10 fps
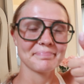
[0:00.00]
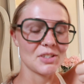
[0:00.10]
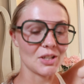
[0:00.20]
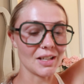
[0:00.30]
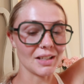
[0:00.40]

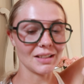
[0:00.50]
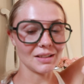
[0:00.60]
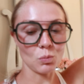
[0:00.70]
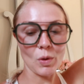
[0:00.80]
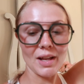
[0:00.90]
I
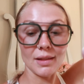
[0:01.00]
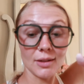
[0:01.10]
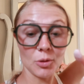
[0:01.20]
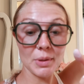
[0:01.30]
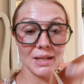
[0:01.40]
gotta wait a
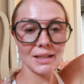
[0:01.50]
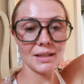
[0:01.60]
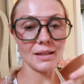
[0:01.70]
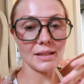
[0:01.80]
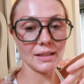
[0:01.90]
little bit
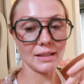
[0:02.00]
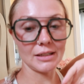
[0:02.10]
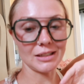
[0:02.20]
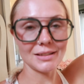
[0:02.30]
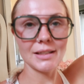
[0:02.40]
and
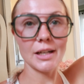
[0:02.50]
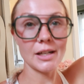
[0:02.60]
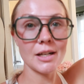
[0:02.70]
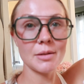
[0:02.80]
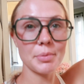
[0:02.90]
then clean it
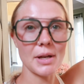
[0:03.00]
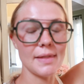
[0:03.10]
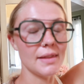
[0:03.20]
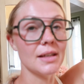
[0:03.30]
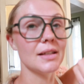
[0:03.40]
up
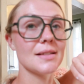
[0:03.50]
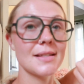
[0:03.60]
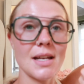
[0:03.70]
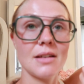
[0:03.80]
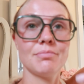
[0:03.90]
and then
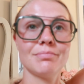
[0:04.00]
stain.